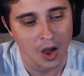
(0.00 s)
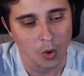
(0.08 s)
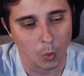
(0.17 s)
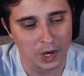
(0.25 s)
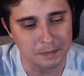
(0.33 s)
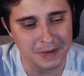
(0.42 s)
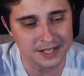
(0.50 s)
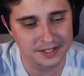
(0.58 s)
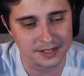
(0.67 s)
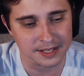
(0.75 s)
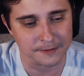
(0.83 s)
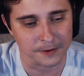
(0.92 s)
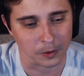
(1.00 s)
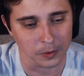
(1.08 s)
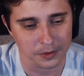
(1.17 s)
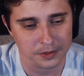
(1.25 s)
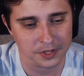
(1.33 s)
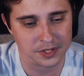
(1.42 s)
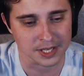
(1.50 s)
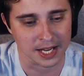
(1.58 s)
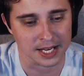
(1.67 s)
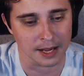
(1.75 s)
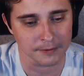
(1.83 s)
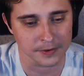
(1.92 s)
What makes it difficult to stand
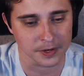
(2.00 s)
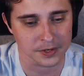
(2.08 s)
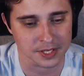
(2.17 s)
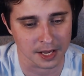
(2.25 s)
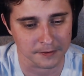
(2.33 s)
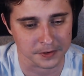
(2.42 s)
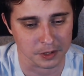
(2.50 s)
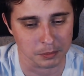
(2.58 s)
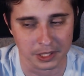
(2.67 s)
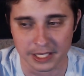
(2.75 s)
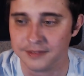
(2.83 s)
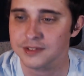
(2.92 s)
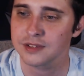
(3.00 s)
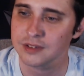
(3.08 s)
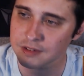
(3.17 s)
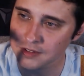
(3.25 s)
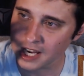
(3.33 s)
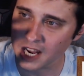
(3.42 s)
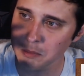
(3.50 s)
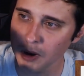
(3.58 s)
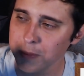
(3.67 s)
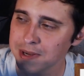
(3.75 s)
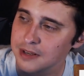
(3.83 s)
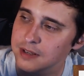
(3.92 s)
up for yourself and your beliefs? Take a
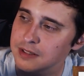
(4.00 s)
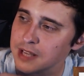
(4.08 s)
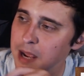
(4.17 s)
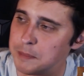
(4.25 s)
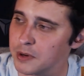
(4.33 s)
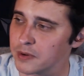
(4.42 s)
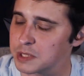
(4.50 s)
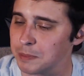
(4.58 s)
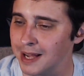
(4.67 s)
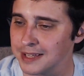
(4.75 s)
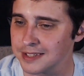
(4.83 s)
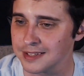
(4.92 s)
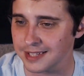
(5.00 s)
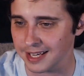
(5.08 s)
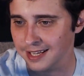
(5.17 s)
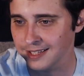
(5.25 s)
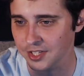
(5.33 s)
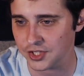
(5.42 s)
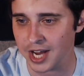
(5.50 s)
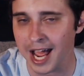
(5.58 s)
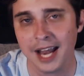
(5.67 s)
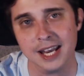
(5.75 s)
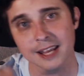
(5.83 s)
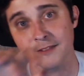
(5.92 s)
moment, type your responses in the
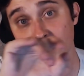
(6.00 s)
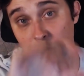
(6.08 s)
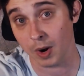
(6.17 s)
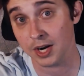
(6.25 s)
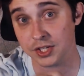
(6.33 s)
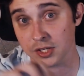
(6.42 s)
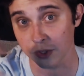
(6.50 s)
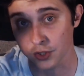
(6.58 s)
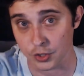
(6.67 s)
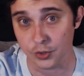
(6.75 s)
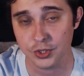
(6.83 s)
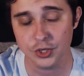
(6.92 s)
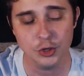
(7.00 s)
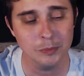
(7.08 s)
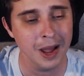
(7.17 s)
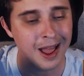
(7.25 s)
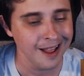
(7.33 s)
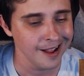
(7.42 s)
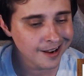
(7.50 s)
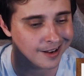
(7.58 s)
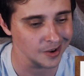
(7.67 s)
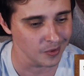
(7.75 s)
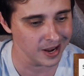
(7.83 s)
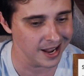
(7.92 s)
chat. If you're watching on YouTube,
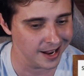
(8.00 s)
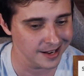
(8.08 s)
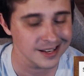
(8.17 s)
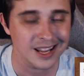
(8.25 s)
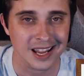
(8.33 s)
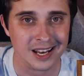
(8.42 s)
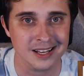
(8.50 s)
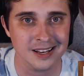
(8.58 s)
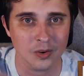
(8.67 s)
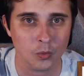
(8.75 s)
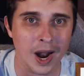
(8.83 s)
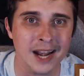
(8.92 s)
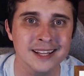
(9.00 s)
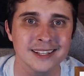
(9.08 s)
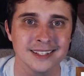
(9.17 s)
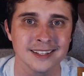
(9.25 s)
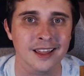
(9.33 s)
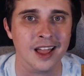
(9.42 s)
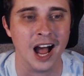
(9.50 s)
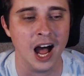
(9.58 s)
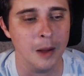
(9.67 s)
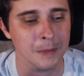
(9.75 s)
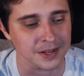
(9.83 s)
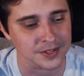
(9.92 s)
go ahead and write it in the
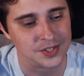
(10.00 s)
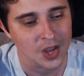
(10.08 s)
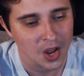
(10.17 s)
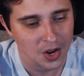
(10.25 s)
comments.